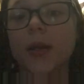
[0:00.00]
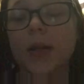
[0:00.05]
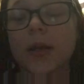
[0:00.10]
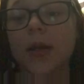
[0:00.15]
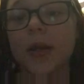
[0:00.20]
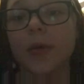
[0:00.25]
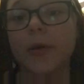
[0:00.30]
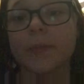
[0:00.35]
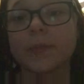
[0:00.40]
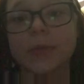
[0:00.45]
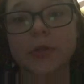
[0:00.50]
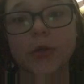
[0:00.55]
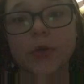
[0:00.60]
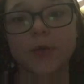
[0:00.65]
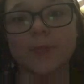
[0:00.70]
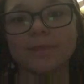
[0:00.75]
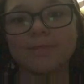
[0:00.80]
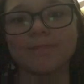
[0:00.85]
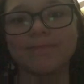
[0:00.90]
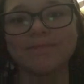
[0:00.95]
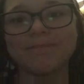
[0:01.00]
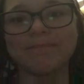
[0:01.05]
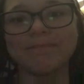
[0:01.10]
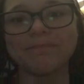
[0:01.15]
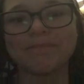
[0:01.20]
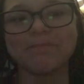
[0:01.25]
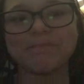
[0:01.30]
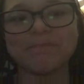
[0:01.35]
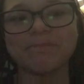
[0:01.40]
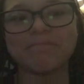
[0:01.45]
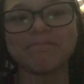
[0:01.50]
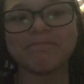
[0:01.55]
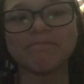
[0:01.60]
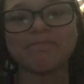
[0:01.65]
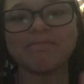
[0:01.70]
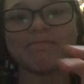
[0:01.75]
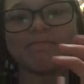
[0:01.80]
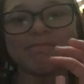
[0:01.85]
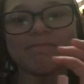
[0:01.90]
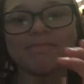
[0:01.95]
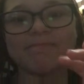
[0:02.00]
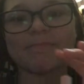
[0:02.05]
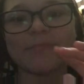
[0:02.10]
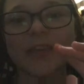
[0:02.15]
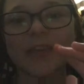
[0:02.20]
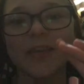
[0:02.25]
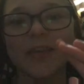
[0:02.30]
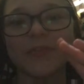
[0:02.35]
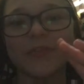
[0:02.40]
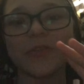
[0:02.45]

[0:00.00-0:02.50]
now I'm scared. If you